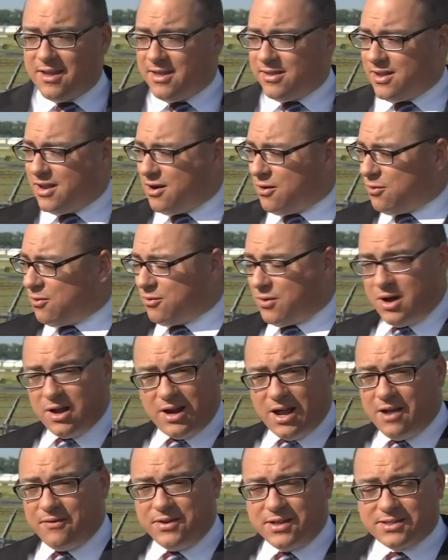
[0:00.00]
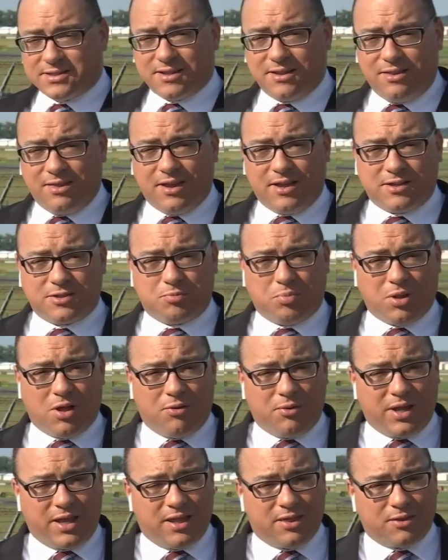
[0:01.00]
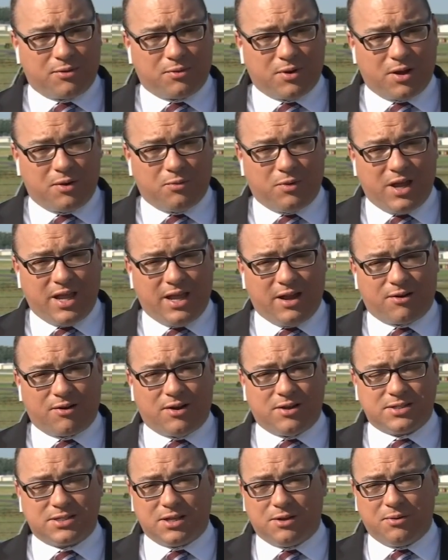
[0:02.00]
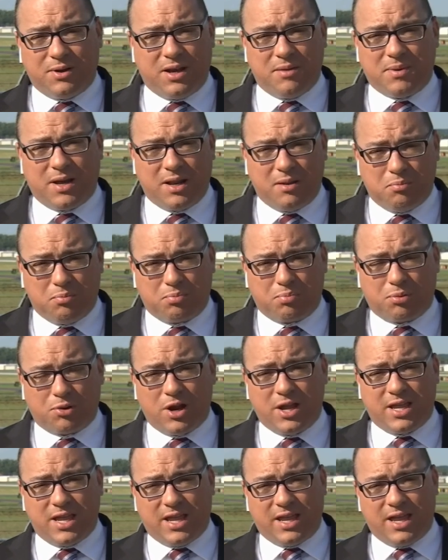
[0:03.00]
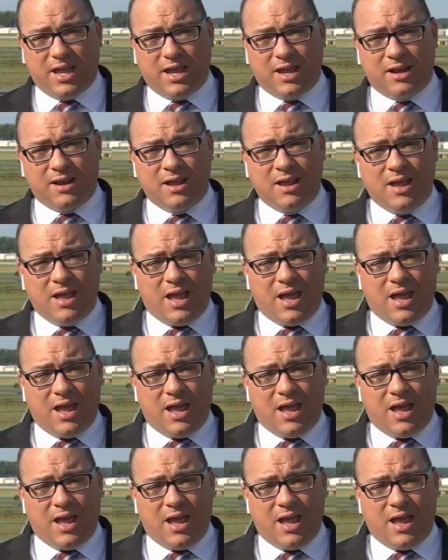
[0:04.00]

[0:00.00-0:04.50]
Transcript: They don't want, obviously, things blowing in the runway or also anybody breaking in.